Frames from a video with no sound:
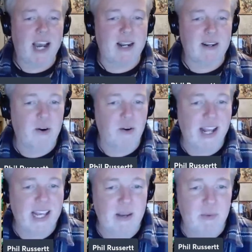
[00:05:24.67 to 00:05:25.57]
kind of
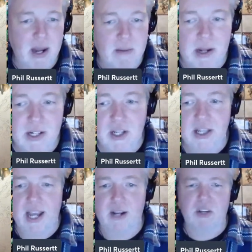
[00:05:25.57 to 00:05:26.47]
cranky when I mentioned that.